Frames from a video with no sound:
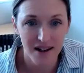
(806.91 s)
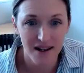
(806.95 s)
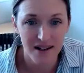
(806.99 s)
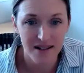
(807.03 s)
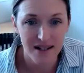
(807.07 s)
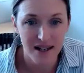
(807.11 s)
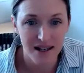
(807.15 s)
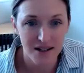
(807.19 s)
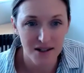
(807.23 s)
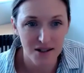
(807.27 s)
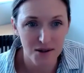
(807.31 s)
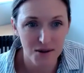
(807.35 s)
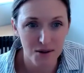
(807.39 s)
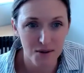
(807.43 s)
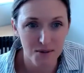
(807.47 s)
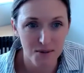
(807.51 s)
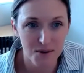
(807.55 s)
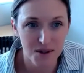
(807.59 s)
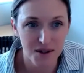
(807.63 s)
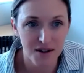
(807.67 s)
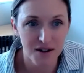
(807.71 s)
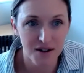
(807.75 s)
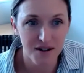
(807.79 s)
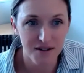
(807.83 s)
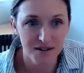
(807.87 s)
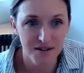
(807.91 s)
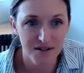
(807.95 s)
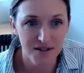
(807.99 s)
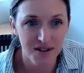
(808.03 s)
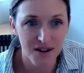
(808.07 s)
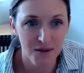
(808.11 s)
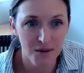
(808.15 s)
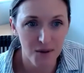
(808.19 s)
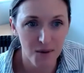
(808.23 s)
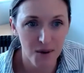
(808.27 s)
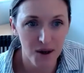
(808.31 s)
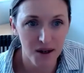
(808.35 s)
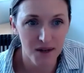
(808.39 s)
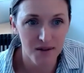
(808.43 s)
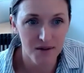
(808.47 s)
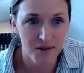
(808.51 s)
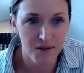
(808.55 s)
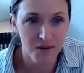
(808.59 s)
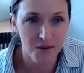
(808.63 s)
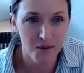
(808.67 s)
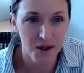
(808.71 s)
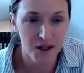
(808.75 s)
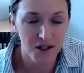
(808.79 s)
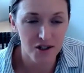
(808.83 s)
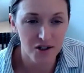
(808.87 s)
tend to observe. And we want,
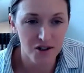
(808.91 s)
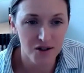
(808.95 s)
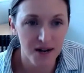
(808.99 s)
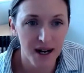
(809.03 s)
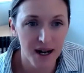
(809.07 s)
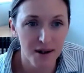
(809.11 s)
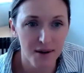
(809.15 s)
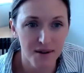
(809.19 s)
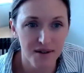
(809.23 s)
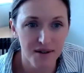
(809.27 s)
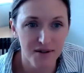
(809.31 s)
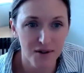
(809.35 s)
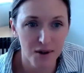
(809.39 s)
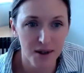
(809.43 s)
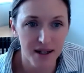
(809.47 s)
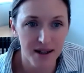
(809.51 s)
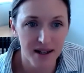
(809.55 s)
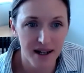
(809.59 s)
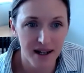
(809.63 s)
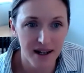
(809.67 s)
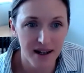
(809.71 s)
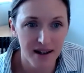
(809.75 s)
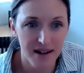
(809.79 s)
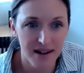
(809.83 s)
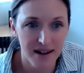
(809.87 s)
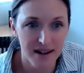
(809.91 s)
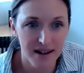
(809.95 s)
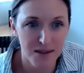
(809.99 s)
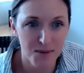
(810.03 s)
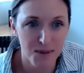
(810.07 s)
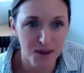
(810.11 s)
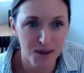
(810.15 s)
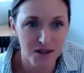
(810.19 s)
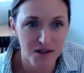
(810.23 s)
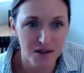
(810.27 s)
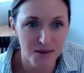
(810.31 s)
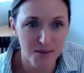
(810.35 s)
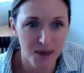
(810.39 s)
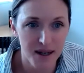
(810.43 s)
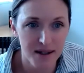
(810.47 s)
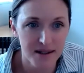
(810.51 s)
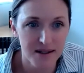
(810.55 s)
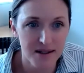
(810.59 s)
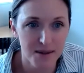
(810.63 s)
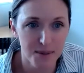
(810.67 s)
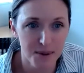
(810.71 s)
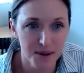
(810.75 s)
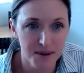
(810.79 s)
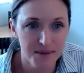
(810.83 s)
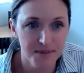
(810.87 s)
we want to try to avoid that as much as
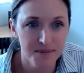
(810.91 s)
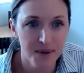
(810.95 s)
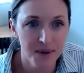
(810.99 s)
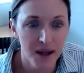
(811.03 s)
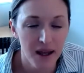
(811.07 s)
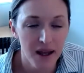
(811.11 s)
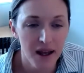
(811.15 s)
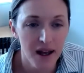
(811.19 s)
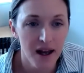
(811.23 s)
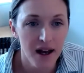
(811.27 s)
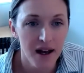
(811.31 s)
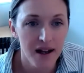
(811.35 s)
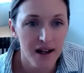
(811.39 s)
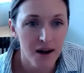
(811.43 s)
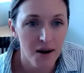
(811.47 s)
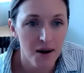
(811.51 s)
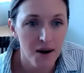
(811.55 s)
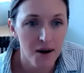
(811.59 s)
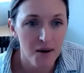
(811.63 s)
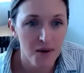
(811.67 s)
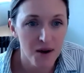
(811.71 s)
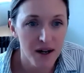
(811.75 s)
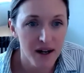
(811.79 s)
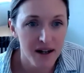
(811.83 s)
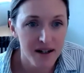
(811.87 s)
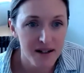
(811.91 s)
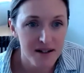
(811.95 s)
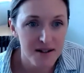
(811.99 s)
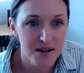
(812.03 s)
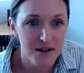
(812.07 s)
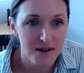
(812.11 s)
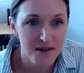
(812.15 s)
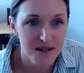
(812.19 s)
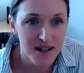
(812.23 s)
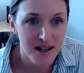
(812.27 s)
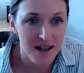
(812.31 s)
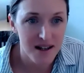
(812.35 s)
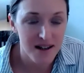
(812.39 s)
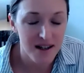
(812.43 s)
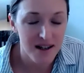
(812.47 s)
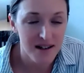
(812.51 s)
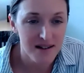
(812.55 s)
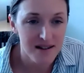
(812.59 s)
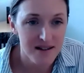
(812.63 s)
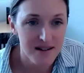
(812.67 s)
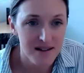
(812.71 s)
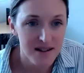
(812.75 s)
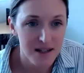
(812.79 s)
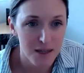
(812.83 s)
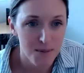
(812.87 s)
possible. Now, I will also say
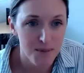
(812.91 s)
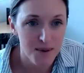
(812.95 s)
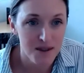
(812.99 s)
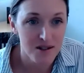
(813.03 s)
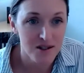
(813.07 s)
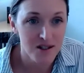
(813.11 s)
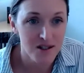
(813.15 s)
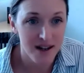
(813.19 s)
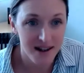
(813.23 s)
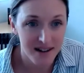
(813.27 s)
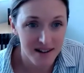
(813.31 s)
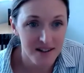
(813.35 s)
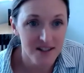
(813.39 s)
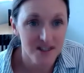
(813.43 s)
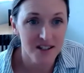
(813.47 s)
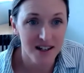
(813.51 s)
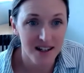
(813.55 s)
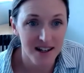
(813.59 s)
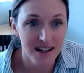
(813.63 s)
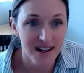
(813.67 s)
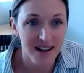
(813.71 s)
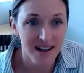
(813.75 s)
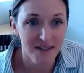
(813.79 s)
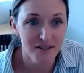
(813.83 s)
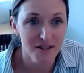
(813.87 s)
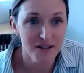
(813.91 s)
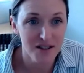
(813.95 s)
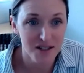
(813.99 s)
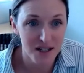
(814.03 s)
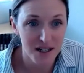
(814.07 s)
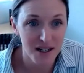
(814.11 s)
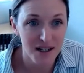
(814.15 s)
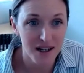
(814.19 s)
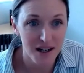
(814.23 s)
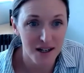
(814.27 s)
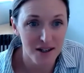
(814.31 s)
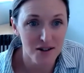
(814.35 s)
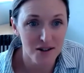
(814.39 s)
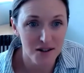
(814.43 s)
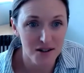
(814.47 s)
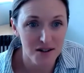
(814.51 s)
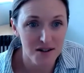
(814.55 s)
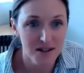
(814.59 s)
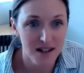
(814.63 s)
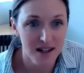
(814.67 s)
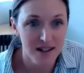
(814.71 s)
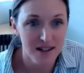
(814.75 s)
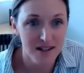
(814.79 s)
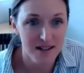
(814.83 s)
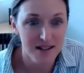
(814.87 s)
that sleep is challenging for
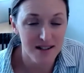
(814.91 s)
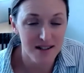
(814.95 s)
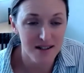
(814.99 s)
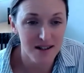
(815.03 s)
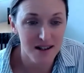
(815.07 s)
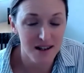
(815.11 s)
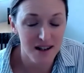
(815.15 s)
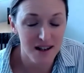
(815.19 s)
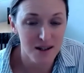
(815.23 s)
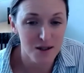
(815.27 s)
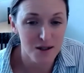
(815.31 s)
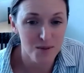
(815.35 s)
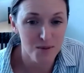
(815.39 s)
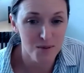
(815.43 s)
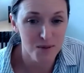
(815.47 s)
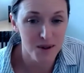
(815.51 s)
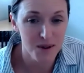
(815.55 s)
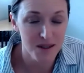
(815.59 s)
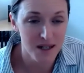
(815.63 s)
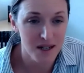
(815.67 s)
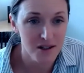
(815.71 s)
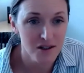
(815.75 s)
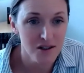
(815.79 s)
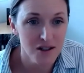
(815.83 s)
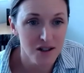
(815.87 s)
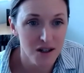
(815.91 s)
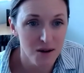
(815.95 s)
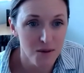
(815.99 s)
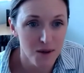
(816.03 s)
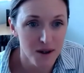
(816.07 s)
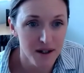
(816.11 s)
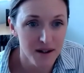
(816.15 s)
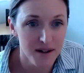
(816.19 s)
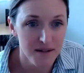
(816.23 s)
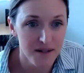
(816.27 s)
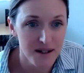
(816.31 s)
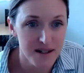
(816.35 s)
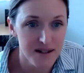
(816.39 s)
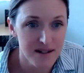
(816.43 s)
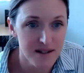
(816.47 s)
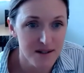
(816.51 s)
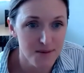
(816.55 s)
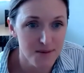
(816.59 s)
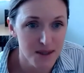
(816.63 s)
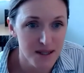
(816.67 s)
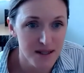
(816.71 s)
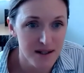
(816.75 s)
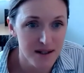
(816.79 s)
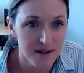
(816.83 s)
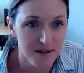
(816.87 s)
teenagers, and it's, it's potentially one of the reasons we
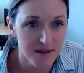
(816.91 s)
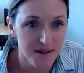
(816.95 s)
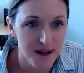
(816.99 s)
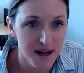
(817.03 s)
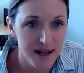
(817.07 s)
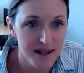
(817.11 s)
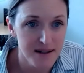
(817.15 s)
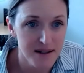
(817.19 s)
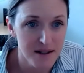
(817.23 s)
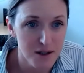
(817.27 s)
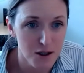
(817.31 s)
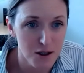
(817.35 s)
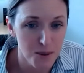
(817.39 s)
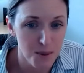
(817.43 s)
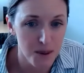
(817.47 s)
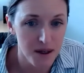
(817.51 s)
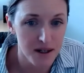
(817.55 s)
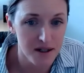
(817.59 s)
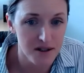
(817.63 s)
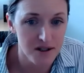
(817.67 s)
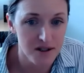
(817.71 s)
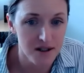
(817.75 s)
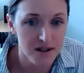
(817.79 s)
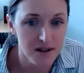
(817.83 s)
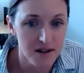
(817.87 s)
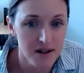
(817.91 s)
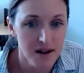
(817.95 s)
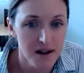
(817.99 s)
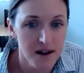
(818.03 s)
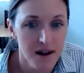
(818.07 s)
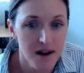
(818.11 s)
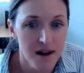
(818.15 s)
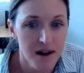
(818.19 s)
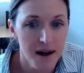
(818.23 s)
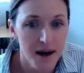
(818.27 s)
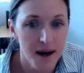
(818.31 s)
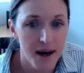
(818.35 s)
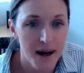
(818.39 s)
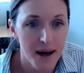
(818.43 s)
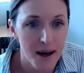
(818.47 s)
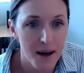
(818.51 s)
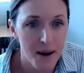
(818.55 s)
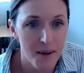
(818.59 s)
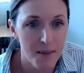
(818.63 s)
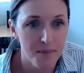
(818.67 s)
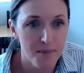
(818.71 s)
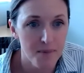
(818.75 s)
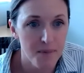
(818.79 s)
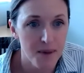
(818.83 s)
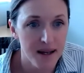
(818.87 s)
see a rise in depression
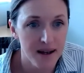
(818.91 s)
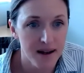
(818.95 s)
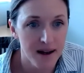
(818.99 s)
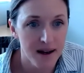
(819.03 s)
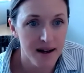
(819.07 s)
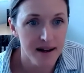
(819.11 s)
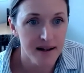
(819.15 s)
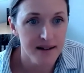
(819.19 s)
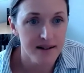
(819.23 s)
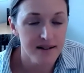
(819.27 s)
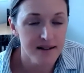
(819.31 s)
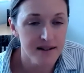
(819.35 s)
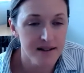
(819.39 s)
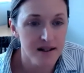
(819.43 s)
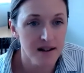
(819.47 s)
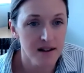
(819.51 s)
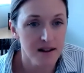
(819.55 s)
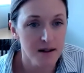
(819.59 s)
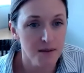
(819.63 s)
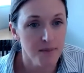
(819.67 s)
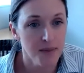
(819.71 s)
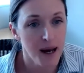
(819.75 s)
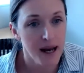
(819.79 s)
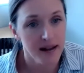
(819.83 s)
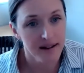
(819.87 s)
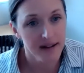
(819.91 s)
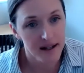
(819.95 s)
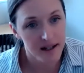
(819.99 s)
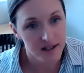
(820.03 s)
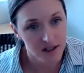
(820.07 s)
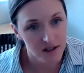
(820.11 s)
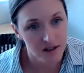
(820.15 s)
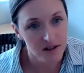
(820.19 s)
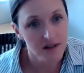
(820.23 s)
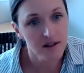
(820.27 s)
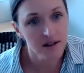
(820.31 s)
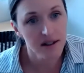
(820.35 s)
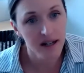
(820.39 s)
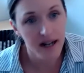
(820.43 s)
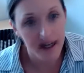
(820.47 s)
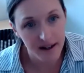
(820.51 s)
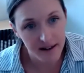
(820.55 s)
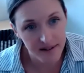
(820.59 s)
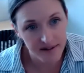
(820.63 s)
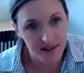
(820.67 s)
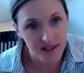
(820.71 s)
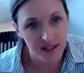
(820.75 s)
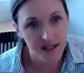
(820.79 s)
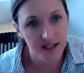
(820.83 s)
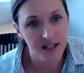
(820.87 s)
um, because the biological clock
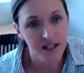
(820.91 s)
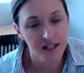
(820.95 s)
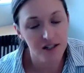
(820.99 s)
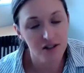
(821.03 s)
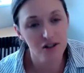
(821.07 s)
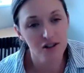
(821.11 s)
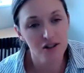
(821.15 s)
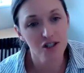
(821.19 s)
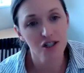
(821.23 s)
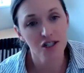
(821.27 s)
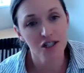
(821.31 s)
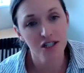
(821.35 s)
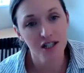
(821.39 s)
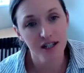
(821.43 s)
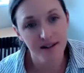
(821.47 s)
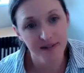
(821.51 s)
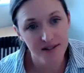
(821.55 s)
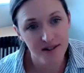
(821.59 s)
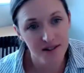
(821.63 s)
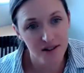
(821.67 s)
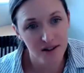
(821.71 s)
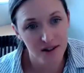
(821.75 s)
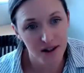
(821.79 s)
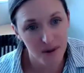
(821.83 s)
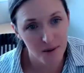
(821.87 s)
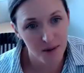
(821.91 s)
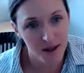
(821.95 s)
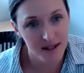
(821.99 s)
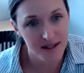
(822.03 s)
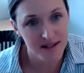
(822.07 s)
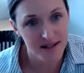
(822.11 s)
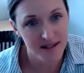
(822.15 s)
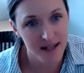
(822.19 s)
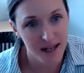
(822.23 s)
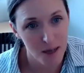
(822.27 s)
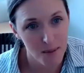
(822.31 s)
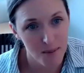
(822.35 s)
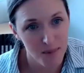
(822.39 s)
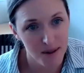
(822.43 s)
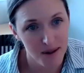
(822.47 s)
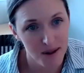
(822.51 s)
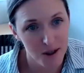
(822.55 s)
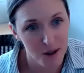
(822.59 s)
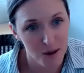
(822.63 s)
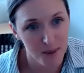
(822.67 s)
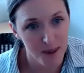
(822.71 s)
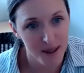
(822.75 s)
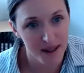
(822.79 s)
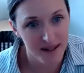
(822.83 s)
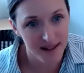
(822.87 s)
of teenagers shifts. So they want to stay up a
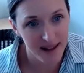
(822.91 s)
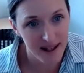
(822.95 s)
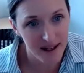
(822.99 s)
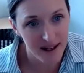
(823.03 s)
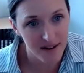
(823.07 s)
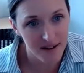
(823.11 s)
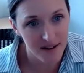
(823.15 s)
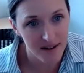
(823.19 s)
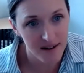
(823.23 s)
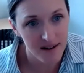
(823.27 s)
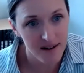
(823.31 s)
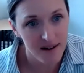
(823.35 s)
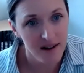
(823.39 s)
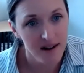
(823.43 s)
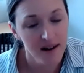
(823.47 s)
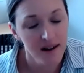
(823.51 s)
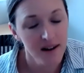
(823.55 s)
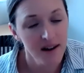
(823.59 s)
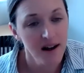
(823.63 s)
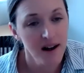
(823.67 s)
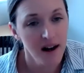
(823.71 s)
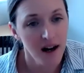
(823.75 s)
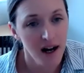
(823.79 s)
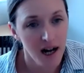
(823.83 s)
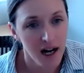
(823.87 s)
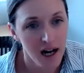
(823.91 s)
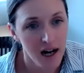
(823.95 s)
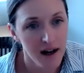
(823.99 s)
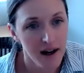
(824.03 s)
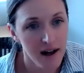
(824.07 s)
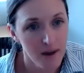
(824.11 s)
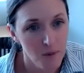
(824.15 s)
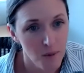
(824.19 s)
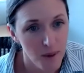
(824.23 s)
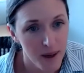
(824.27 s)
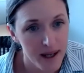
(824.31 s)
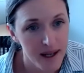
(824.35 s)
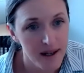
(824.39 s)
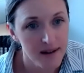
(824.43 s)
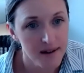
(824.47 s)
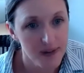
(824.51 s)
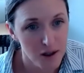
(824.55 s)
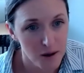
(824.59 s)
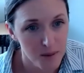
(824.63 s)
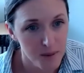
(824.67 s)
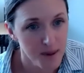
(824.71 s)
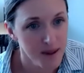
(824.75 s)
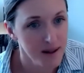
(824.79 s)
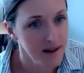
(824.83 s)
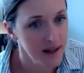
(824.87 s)
little bit later uh, and wake a
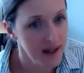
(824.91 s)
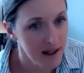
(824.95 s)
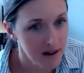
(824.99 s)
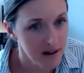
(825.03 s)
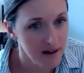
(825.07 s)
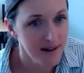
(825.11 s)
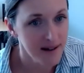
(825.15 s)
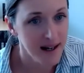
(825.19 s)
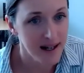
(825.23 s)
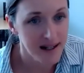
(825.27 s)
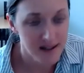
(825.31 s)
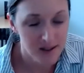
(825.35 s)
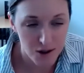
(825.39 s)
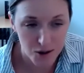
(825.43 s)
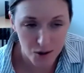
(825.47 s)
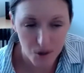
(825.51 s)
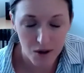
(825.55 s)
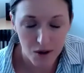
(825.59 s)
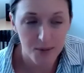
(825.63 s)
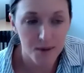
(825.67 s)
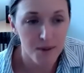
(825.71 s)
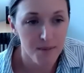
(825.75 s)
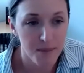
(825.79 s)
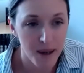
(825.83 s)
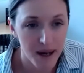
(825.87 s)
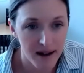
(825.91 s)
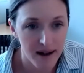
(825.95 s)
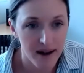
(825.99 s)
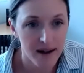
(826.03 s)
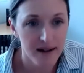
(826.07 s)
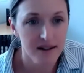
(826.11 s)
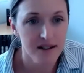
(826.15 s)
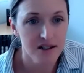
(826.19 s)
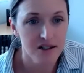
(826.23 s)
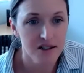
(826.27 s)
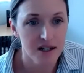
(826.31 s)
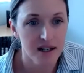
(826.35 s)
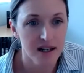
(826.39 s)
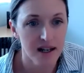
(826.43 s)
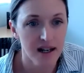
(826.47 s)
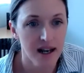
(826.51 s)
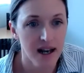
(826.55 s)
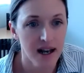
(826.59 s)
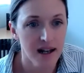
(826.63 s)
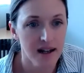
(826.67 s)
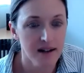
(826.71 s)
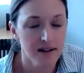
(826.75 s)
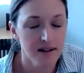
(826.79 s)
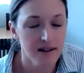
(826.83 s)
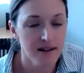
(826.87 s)
little bit later. And that's normal biology.
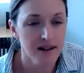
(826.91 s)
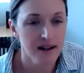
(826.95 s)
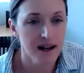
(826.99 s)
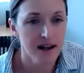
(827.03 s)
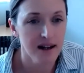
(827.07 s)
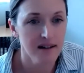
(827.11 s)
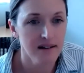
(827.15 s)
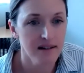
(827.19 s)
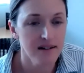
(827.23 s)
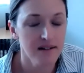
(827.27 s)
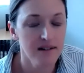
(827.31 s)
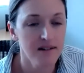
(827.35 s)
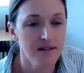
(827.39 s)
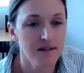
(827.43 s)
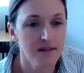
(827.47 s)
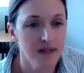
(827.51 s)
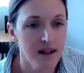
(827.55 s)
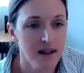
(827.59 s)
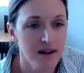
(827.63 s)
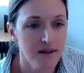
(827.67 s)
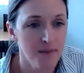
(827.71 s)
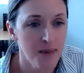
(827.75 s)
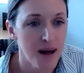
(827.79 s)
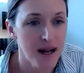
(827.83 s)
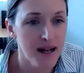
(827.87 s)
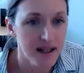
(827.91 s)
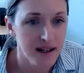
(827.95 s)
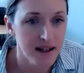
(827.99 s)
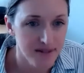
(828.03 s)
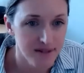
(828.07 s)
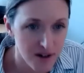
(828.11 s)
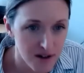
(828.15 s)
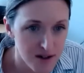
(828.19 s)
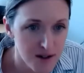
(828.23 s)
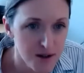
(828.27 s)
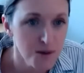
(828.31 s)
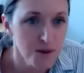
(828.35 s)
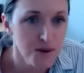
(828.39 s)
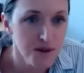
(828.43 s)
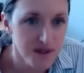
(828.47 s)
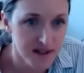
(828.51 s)
And yet, in many of our school